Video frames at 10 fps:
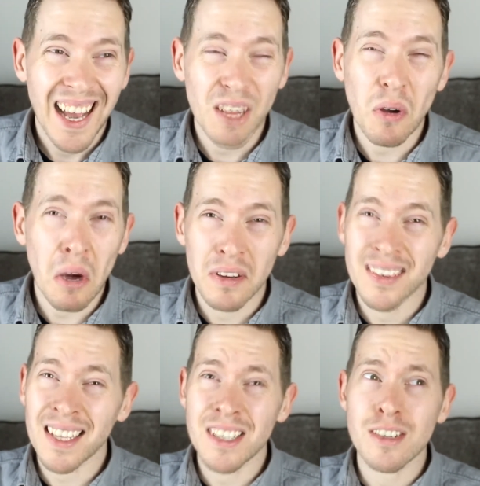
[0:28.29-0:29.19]
I don't always
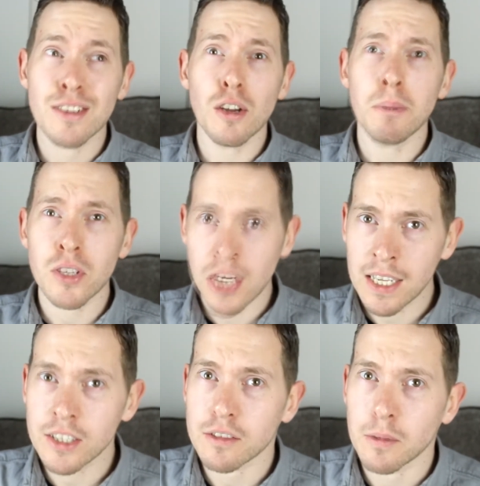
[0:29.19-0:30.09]
set these stupid
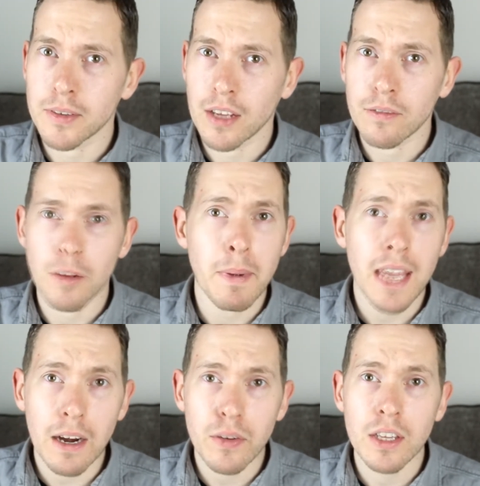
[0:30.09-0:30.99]
challenges for myself to make
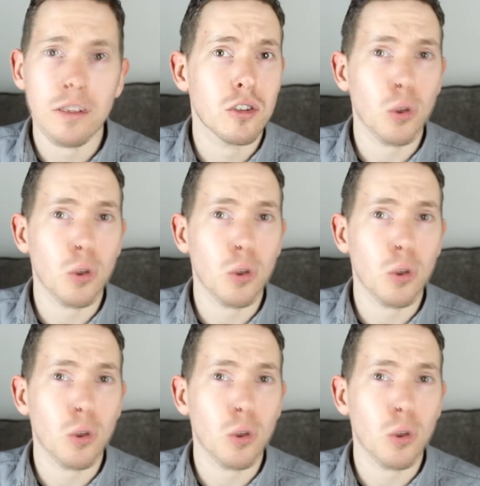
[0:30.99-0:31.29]
everything